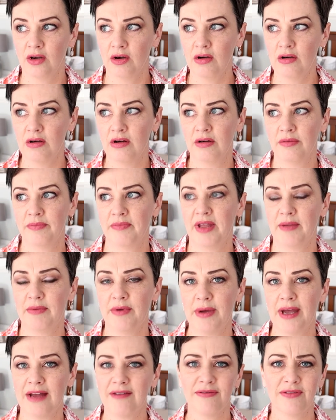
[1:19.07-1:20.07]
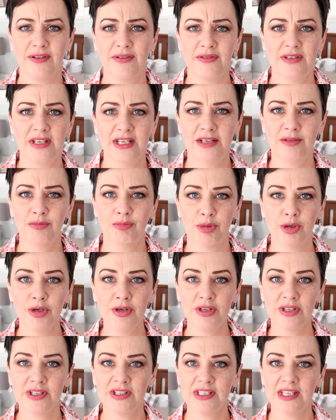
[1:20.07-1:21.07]
oh, maybe about 15
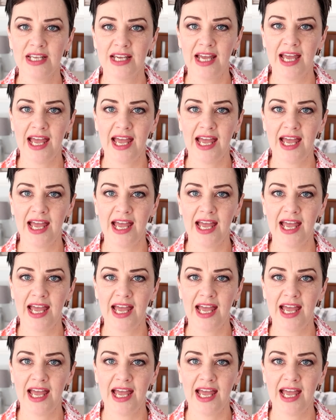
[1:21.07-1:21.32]
books.